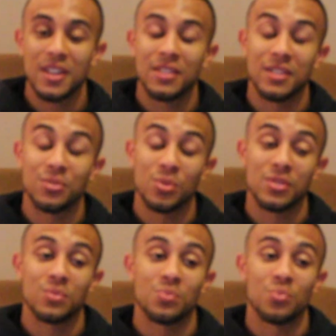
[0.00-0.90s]
this
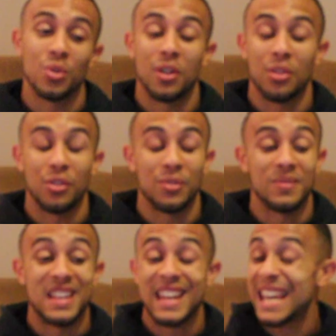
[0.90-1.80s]
was one of the
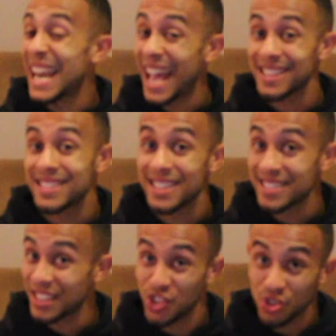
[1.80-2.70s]

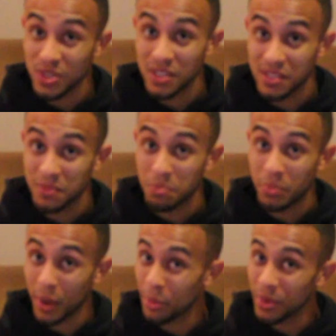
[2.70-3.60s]
nastiest injuries
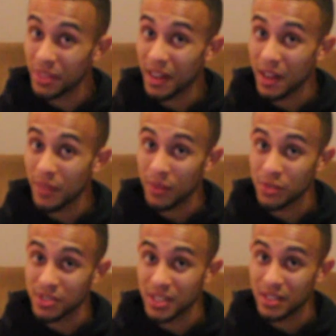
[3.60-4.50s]
probably that I've ever
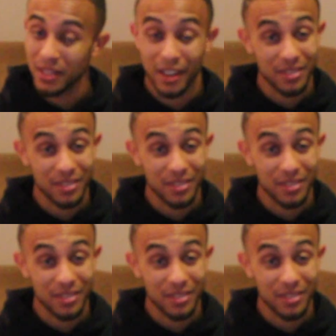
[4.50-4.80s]
seen.